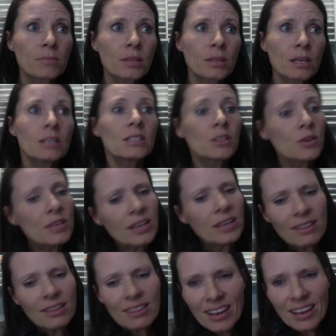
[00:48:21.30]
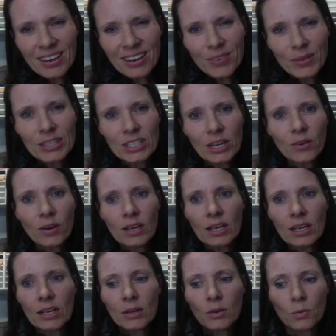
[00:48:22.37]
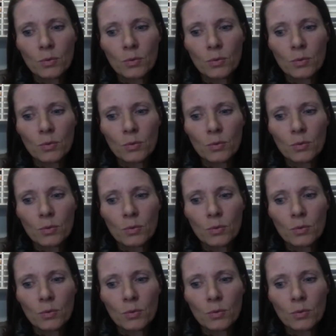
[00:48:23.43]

so yeah, at the end, we generally